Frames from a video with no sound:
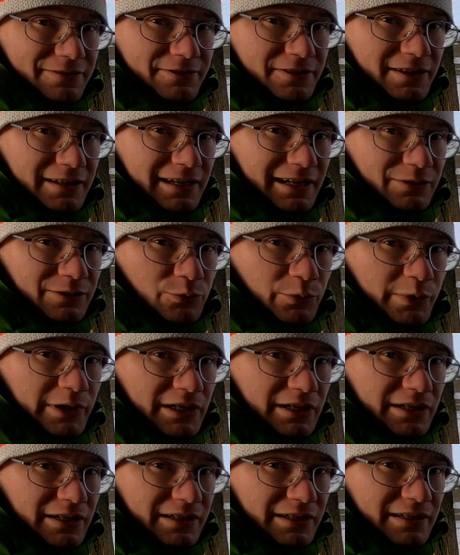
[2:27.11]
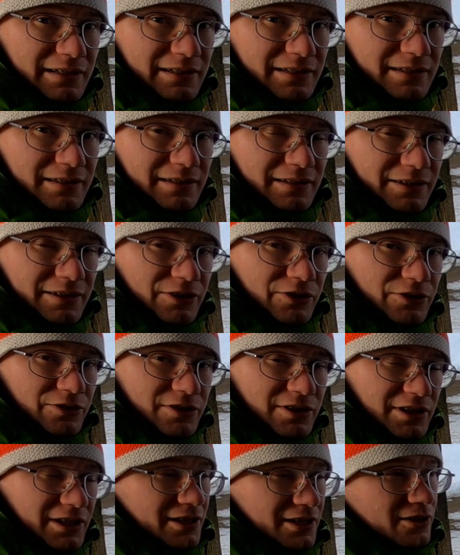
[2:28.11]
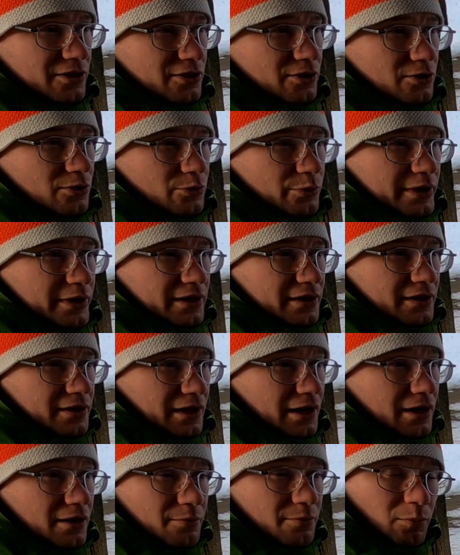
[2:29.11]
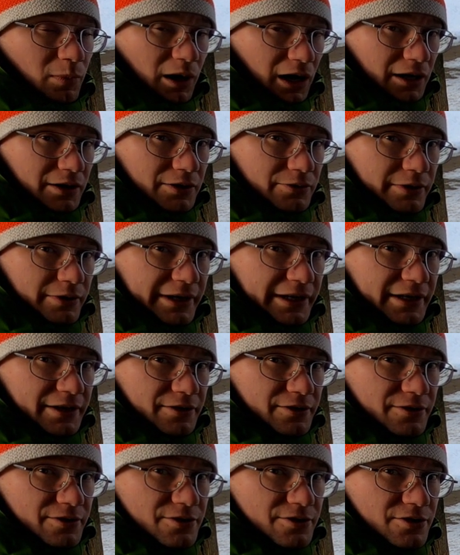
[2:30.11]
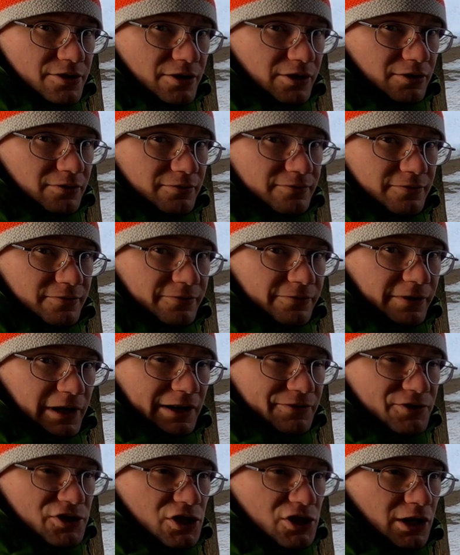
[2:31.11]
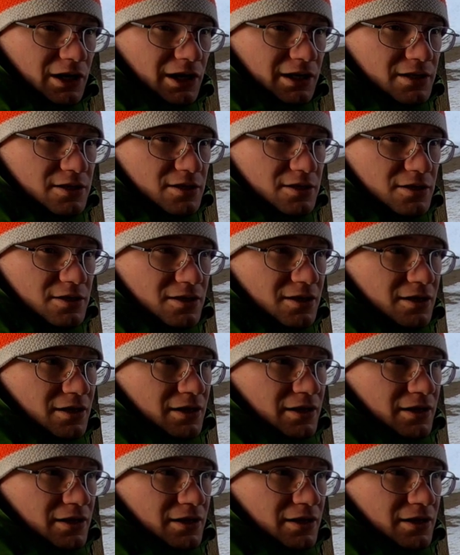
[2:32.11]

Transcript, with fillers: after that we can continue with the moderators. So five shots